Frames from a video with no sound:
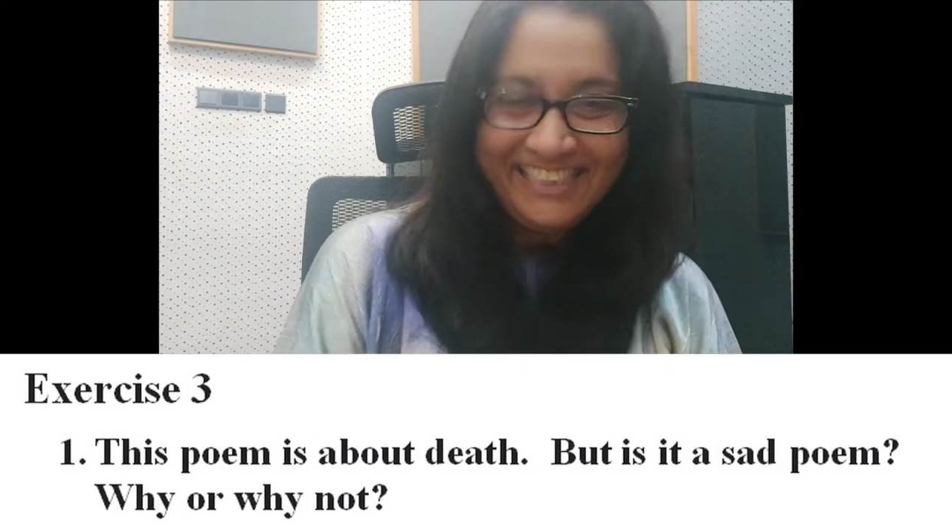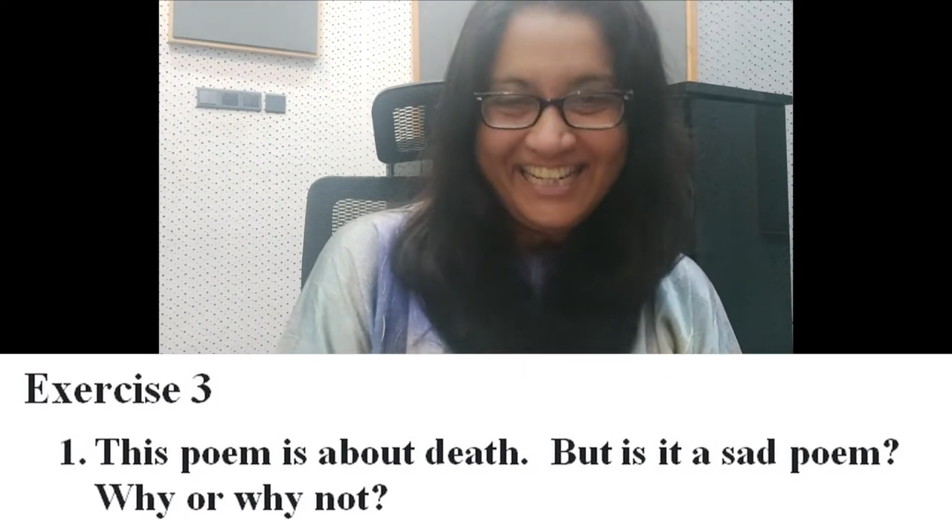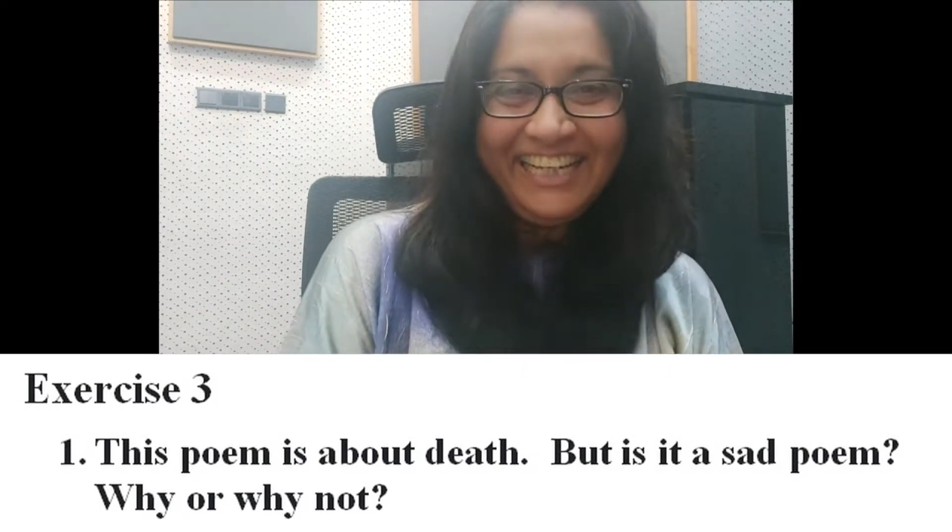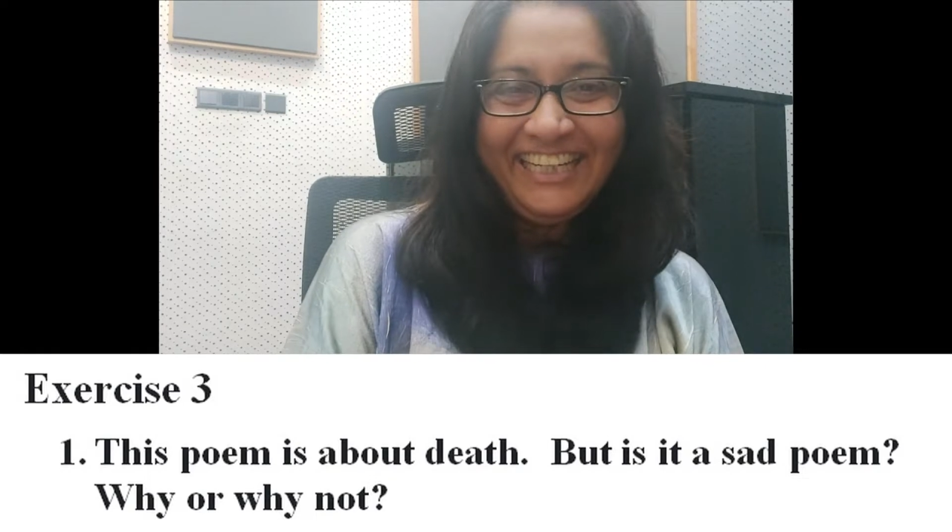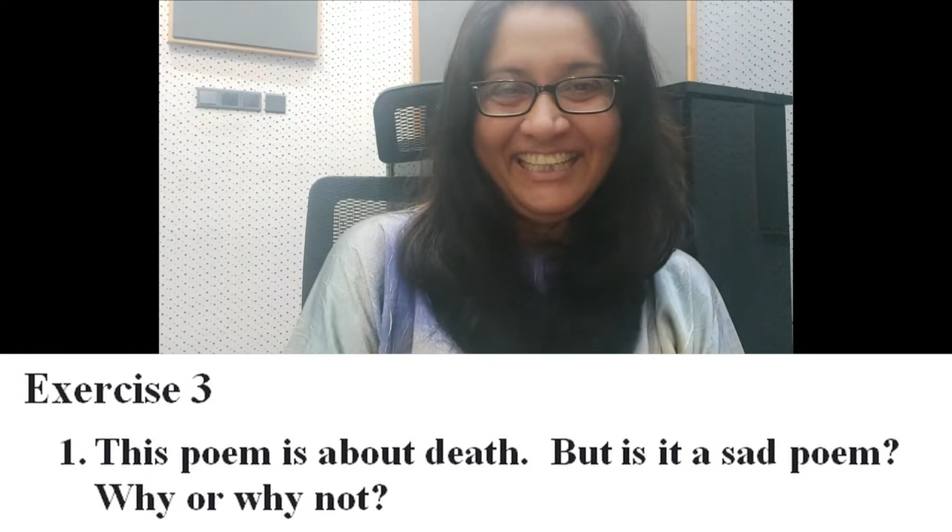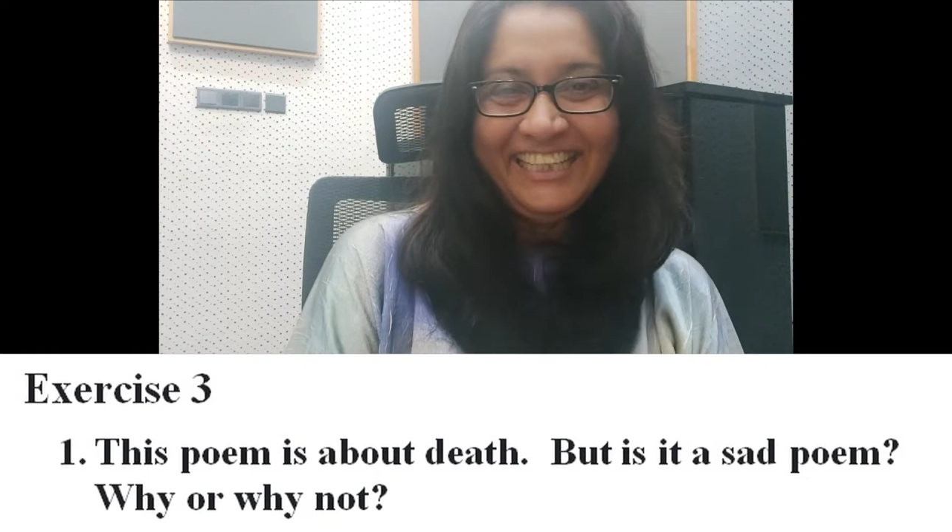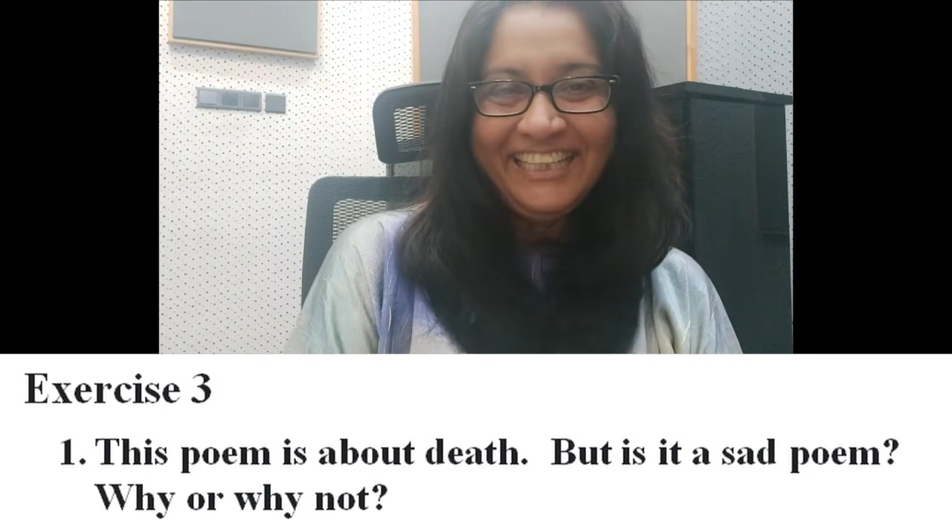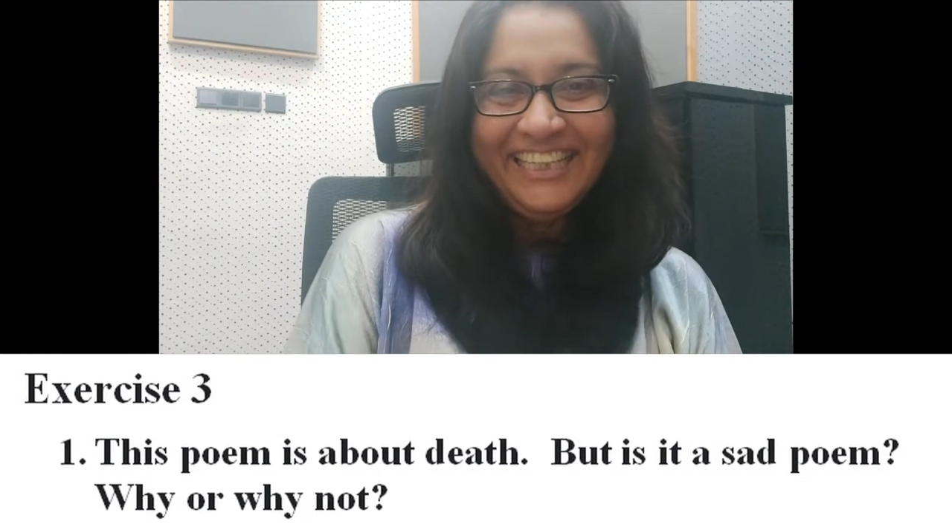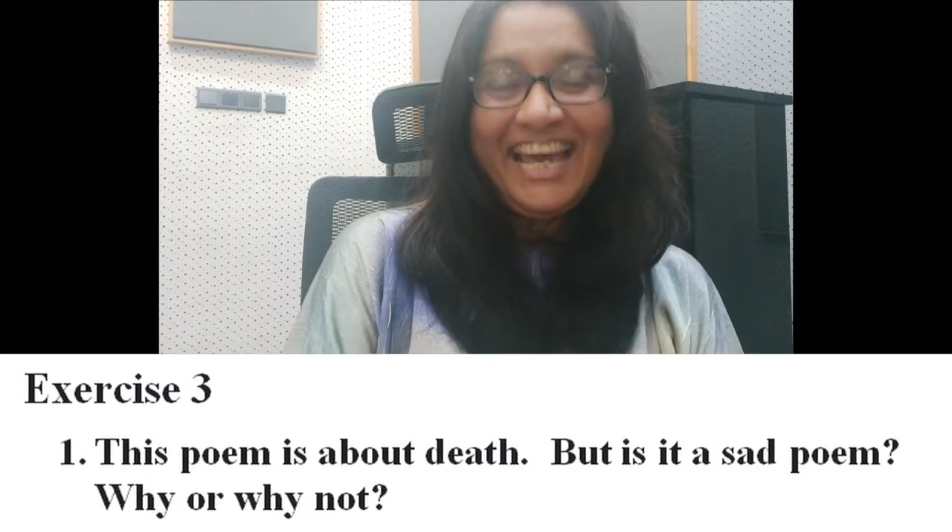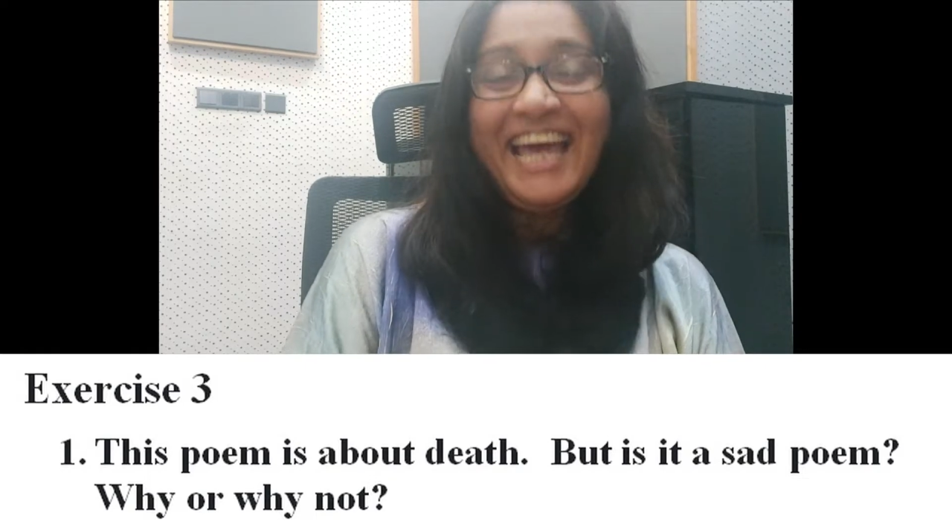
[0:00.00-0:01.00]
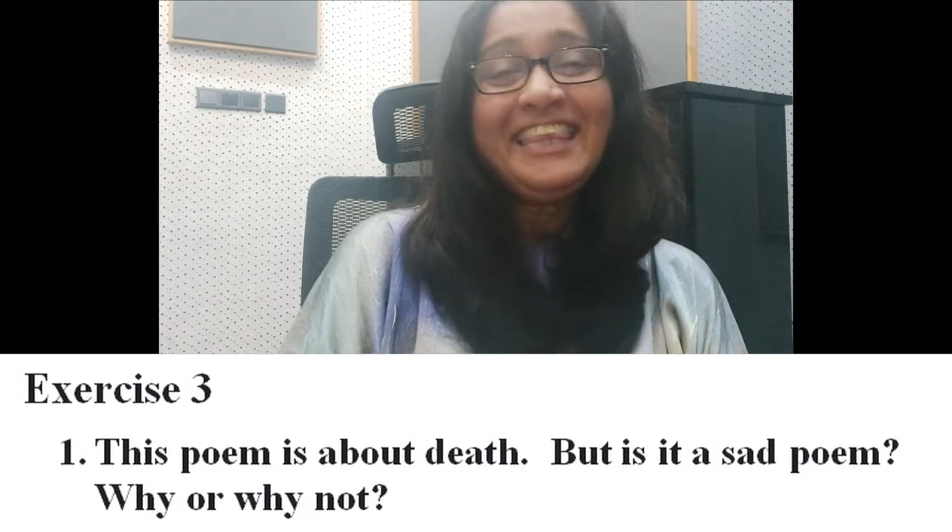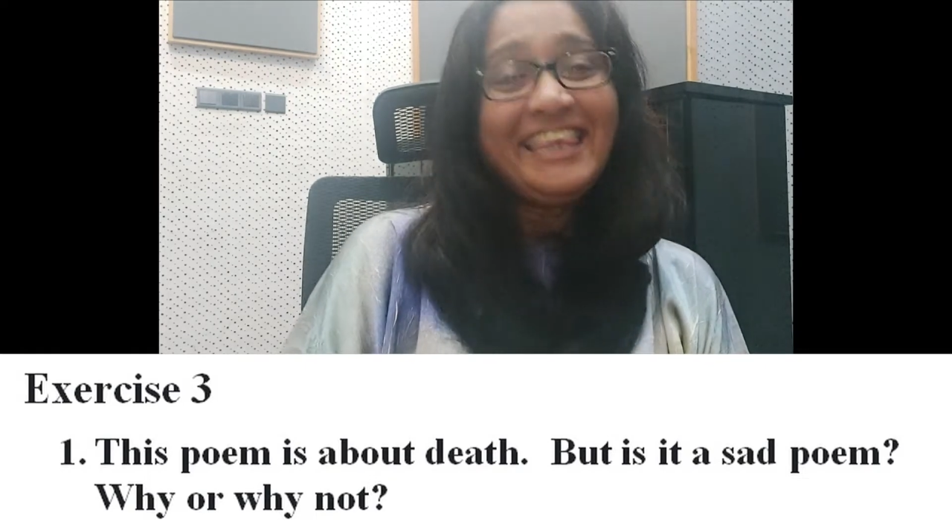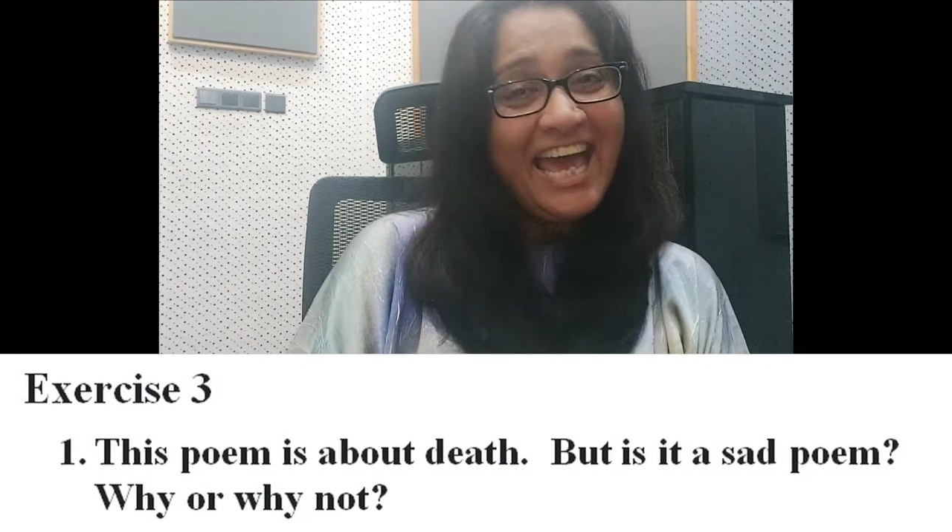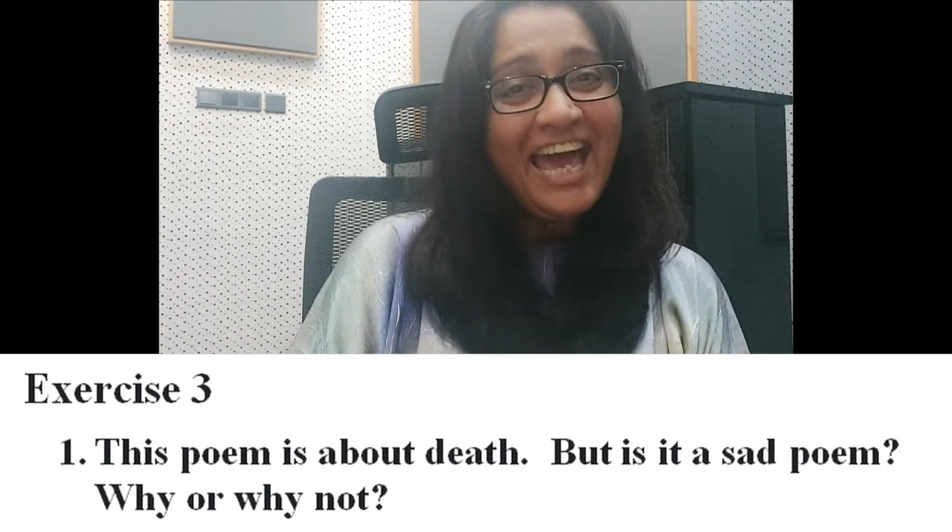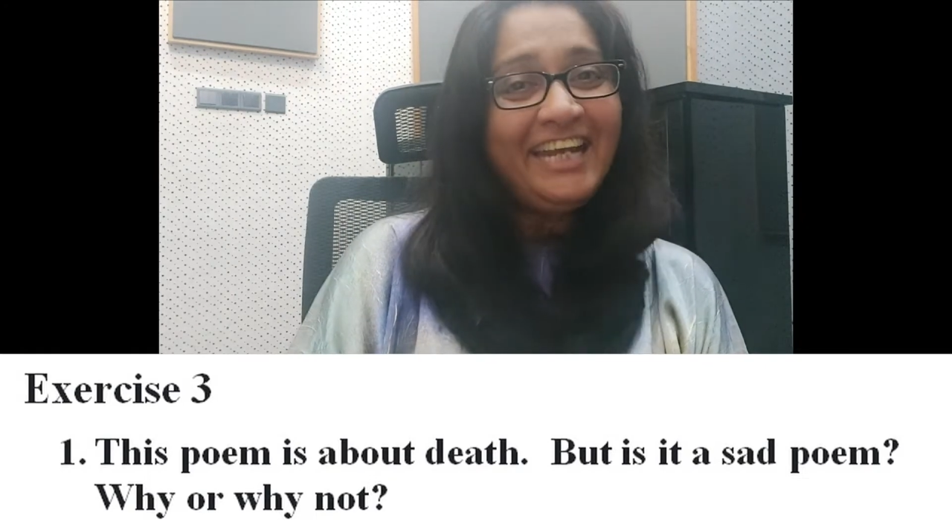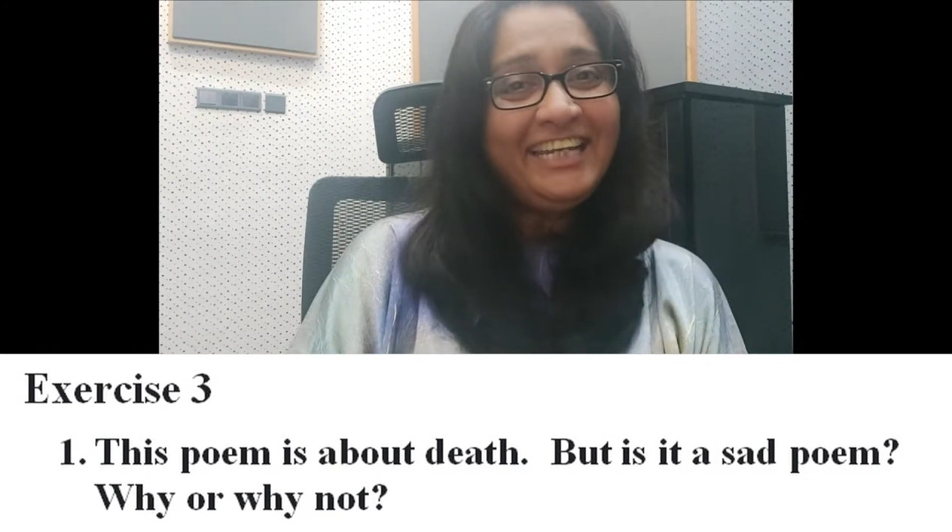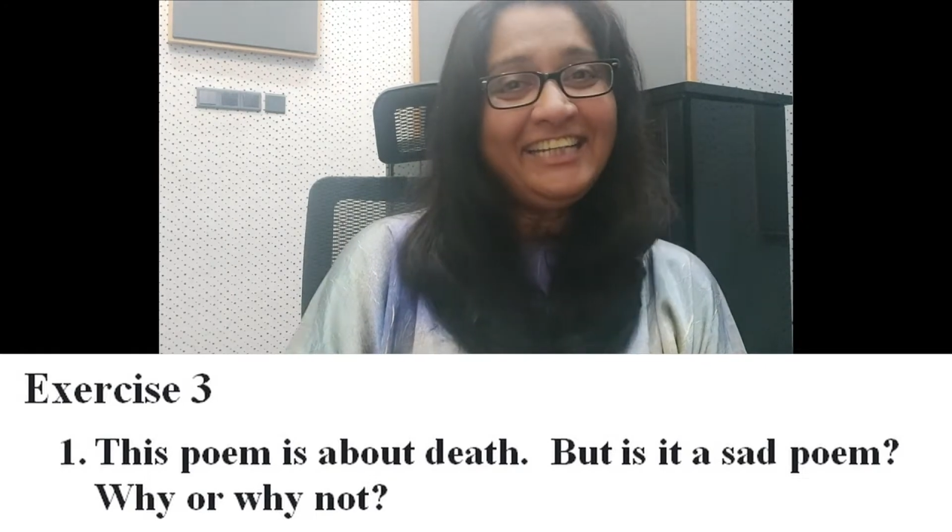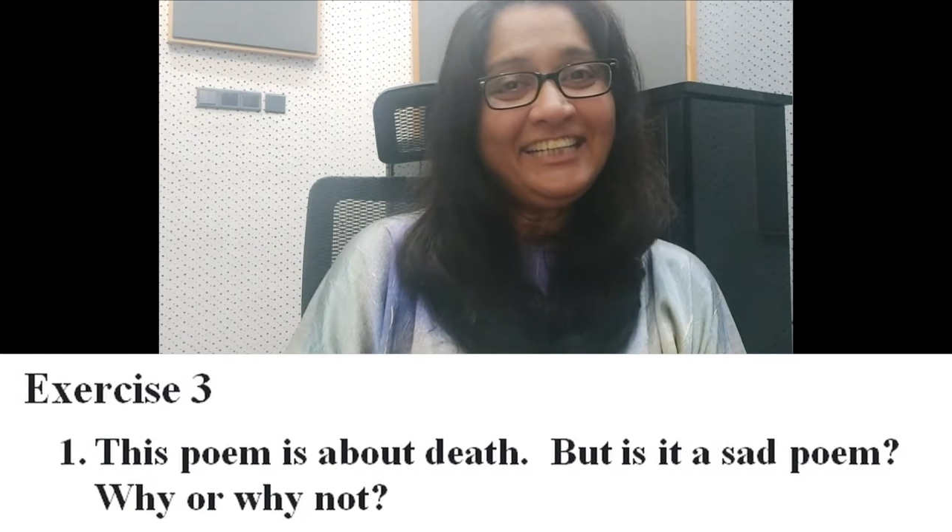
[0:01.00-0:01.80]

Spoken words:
Right? And that